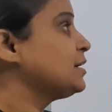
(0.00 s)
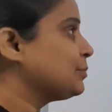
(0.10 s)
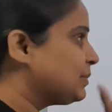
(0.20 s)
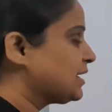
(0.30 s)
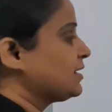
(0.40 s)

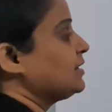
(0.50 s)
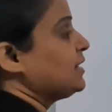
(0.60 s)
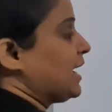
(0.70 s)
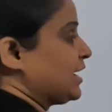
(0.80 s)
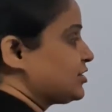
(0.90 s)
but
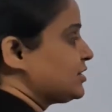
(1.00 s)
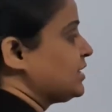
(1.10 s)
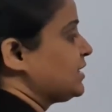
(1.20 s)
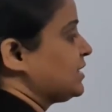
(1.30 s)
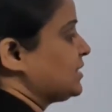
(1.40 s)

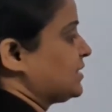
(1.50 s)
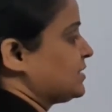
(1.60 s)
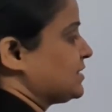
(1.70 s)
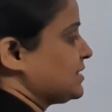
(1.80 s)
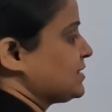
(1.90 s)
actually it
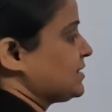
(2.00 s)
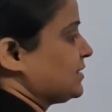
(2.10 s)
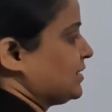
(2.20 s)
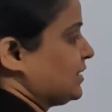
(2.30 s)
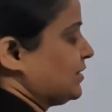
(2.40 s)
exists
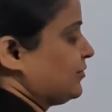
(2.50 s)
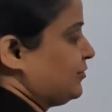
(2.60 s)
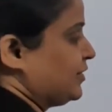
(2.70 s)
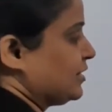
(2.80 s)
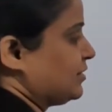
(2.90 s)

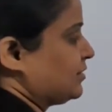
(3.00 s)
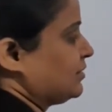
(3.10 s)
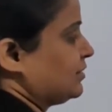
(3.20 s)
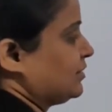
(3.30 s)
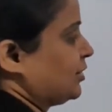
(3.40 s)

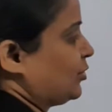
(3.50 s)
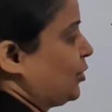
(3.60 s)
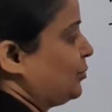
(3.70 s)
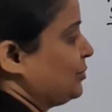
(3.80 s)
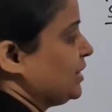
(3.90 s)
with the
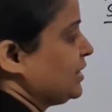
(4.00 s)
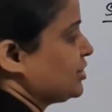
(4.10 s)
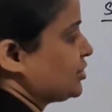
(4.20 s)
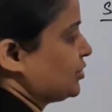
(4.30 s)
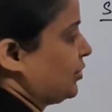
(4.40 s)

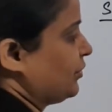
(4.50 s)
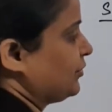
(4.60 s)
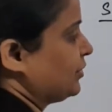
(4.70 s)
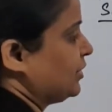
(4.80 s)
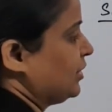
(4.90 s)
combination of
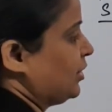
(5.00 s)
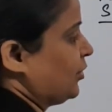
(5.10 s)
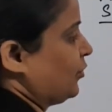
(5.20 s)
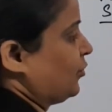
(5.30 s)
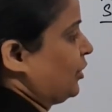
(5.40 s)

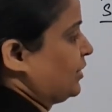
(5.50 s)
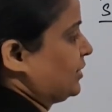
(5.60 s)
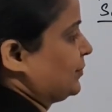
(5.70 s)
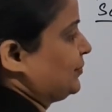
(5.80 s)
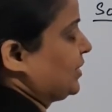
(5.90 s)
water.
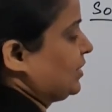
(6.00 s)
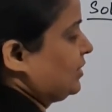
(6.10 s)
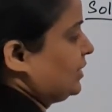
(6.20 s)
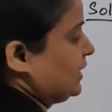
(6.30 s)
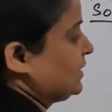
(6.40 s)

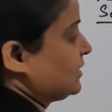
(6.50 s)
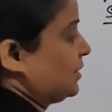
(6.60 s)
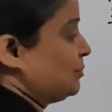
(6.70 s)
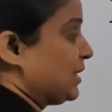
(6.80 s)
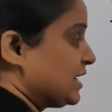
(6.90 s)
It
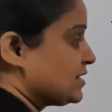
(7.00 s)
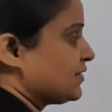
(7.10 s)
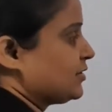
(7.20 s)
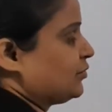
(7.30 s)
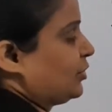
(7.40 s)
combines with
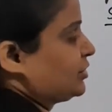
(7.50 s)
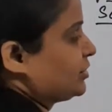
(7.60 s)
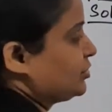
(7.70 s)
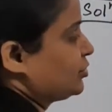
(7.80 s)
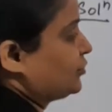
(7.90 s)
the
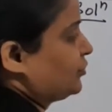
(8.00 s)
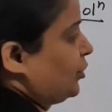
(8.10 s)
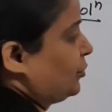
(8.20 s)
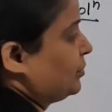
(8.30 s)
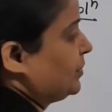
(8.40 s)
water to
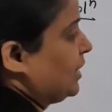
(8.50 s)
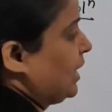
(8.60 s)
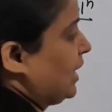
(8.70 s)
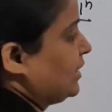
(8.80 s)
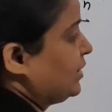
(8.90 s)
form
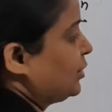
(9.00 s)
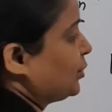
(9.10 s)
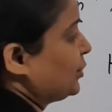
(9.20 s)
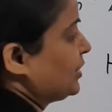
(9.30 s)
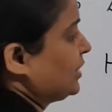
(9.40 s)

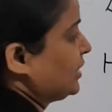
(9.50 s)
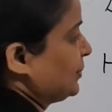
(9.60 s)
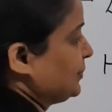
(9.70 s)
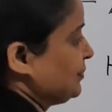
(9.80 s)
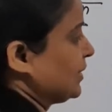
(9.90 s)

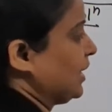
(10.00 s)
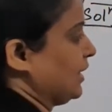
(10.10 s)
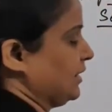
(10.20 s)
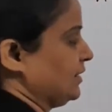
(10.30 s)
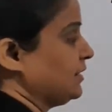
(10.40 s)
hydronium
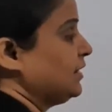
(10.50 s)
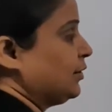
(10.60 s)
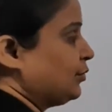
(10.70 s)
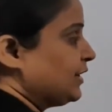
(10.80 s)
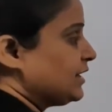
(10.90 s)
ion.
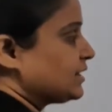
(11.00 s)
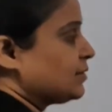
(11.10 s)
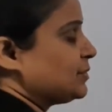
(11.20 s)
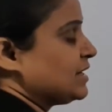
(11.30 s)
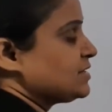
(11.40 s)
When it
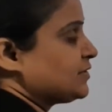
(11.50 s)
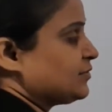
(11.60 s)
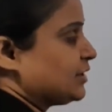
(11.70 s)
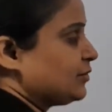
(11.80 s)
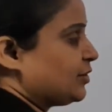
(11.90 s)
combines with
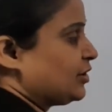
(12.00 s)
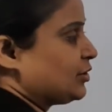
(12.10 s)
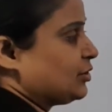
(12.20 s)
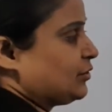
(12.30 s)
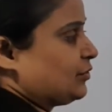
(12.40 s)
one
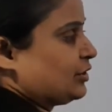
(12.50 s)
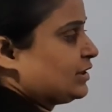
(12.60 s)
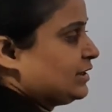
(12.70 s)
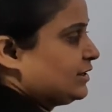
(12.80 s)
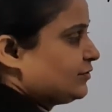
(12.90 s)
molecule of water,
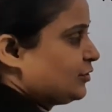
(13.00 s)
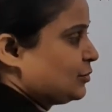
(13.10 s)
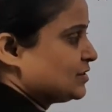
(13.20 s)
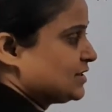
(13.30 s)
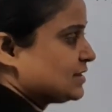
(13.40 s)
it
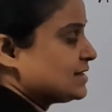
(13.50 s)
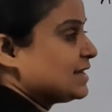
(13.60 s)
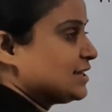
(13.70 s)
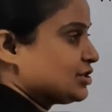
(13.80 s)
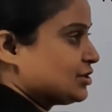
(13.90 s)
forms this
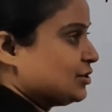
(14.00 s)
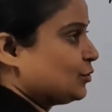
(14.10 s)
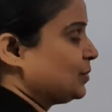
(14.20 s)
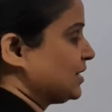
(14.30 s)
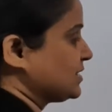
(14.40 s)

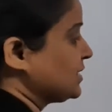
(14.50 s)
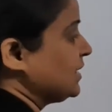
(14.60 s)
H3O plus.